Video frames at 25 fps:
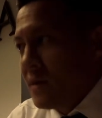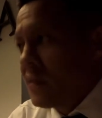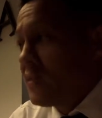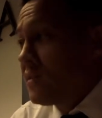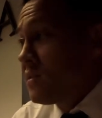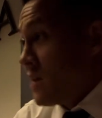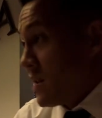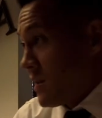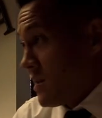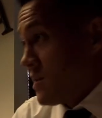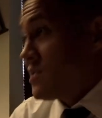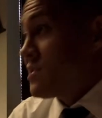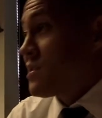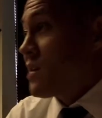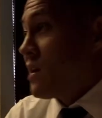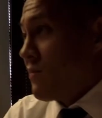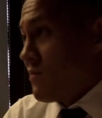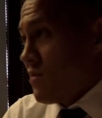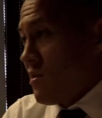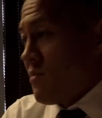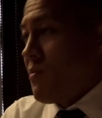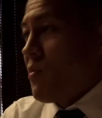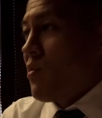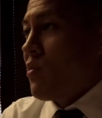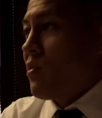To at least cover
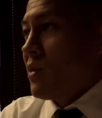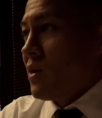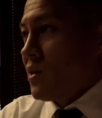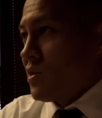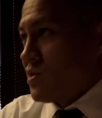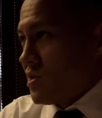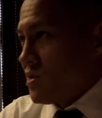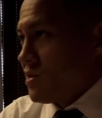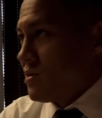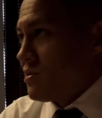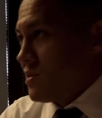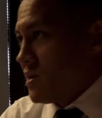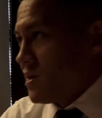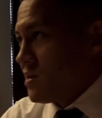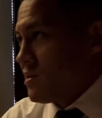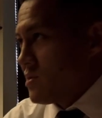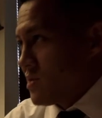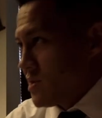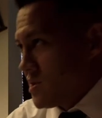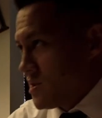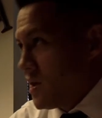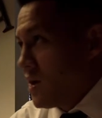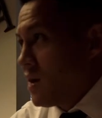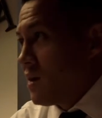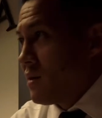the mortgage and your
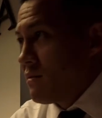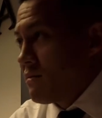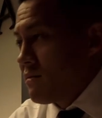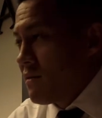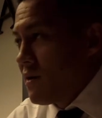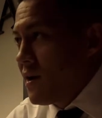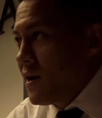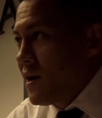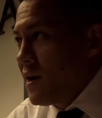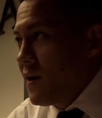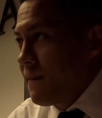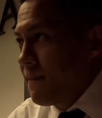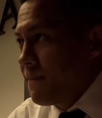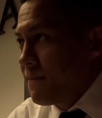son, right?